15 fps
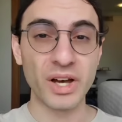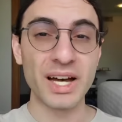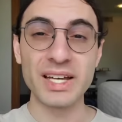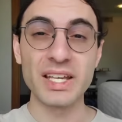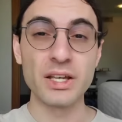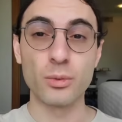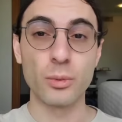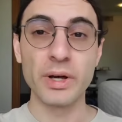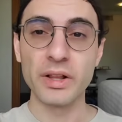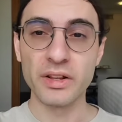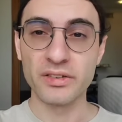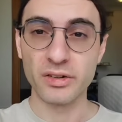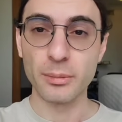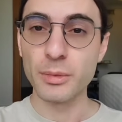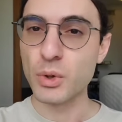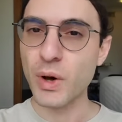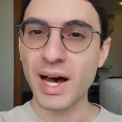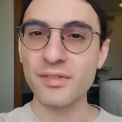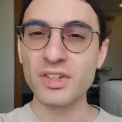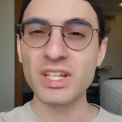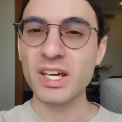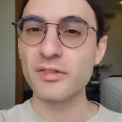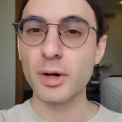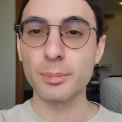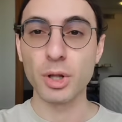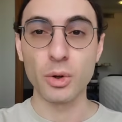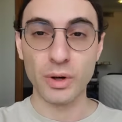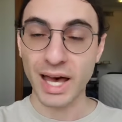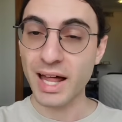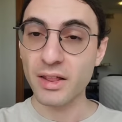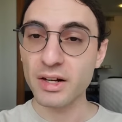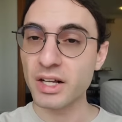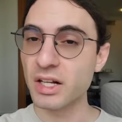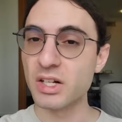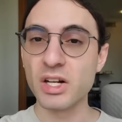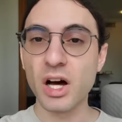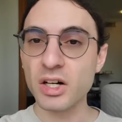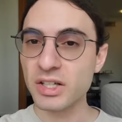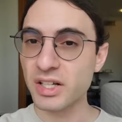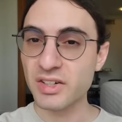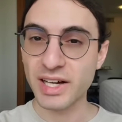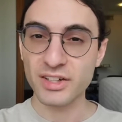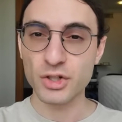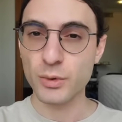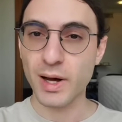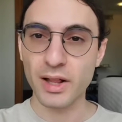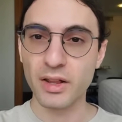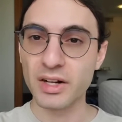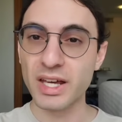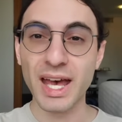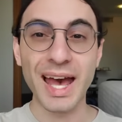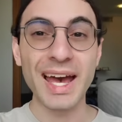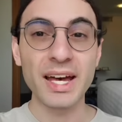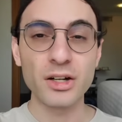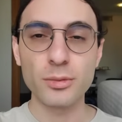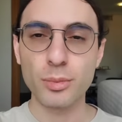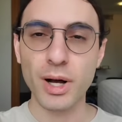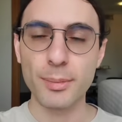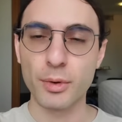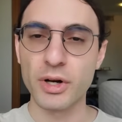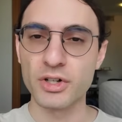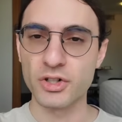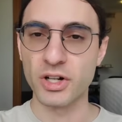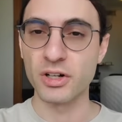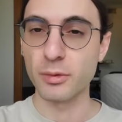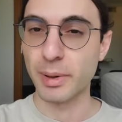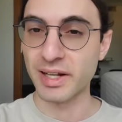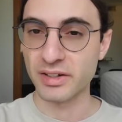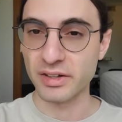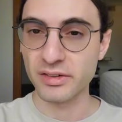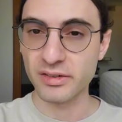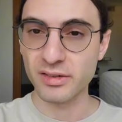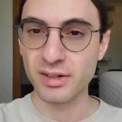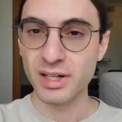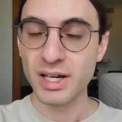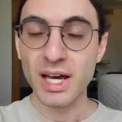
i.e., realism, you have to give up locality, non-contextuality, and preparation independence.